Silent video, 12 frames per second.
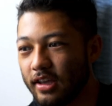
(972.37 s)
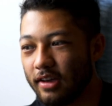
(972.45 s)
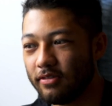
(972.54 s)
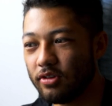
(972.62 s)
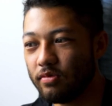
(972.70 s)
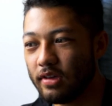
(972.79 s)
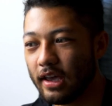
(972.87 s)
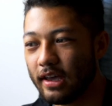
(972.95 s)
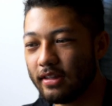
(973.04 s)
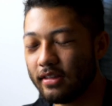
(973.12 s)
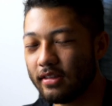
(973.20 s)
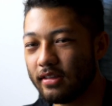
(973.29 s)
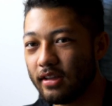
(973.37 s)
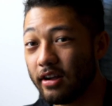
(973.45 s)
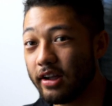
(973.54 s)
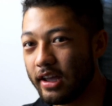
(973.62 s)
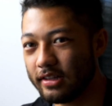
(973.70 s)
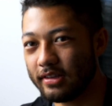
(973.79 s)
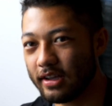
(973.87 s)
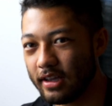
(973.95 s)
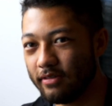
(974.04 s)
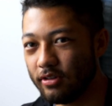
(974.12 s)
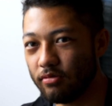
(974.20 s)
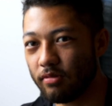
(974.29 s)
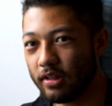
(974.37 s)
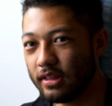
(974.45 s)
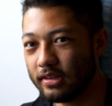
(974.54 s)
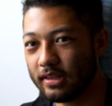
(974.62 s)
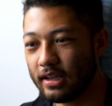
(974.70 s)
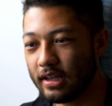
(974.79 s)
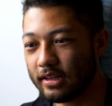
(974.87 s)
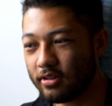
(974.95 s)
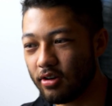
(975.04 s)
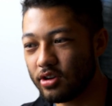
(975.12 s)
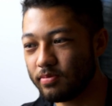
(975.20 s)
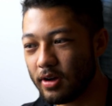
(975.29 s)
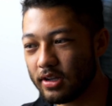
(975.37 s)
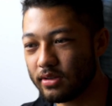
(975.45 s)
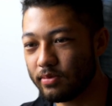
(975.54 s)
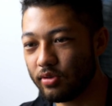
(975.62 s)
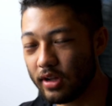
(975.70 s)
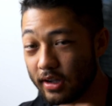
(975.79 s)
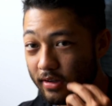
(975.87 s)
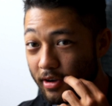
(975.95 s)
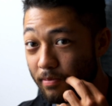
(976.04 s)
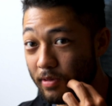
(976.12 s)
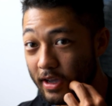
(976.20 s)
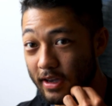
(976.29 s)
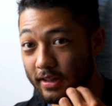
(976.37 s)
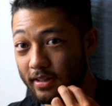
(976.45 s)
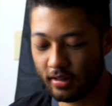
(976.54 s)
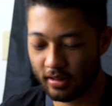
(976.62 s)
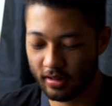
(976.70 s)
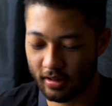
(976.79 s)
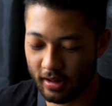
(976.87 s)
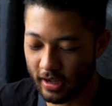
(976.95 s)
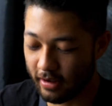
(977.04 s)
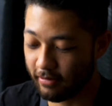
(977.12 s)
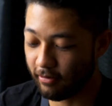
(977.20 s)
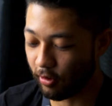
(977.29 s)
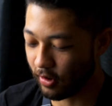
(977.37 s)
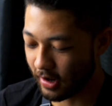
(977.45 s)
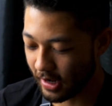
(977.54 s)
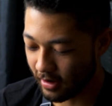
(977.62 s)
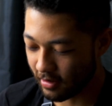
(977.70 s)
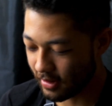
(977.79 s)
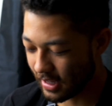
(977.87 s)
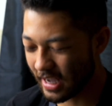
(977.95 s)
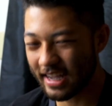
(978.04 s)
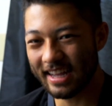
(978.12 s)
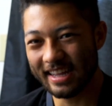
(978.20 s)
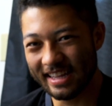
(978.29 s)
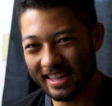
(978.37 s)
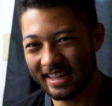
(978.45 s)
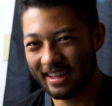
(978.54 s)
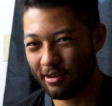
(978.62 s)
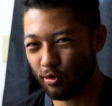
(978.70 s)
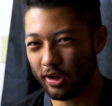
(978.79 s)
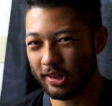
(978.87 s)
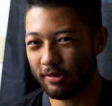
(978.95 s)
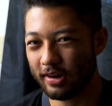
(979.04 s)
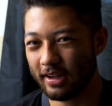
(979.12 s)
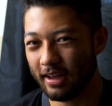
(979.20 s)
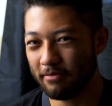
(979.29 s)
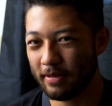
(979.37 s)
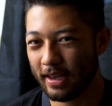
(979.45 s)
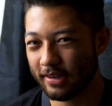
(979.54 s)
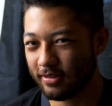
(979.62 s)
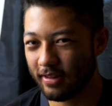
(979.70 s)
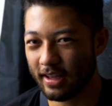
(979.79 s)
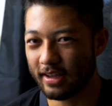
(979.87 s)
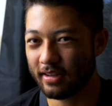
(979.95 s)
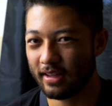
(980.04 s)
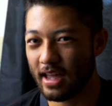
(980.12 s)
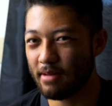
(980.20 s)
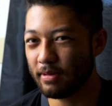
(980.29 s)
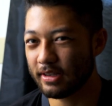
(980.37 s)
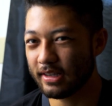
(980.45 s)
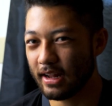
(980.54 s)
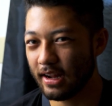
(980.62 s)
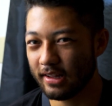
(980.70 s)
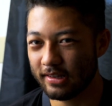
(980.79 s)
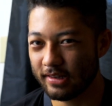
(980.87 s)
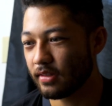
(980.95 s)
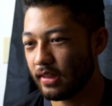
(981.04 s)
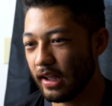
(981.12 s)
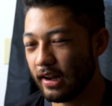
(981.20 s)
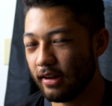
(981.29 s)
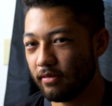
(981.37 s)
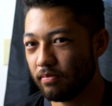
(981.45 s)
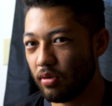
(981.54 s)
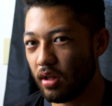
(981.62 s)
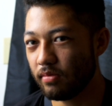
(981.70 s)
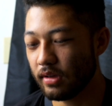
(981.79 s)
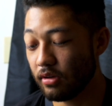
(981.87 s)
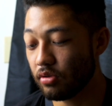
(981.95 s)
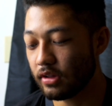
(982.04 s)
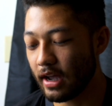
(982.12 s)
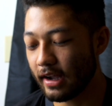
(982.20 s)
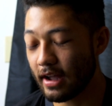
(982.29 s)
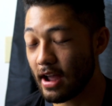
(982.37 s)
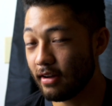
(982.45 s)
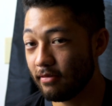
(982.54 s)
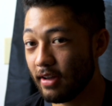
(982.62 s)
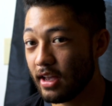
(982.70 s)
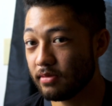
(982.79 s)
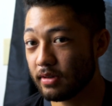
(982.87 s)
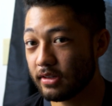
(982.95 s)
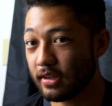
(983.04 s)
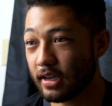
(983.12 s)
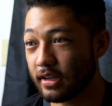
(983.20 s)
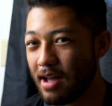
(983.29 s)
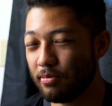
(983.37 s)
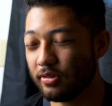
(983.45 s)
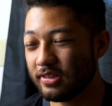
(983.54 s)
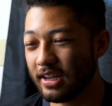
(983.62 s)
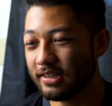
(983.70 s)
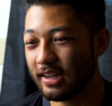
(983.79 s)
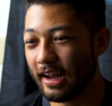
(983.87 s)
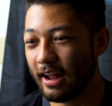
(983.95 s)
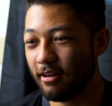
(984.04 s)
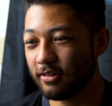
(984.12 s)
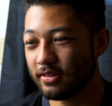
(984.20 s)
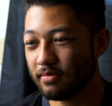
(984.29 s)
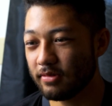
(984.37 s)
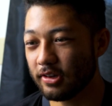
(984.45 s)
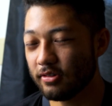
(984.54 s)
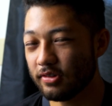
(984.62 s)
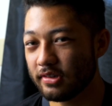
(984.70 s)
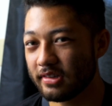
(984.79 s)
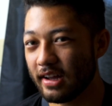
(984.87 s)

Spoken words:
If you can't, okay, it's like if you run this thing as hard as possible, like you're playing like Fortnite on like 120 FPS or like epic settings, then it'll die kind of fast. But it's like Apple says 10 hours of use.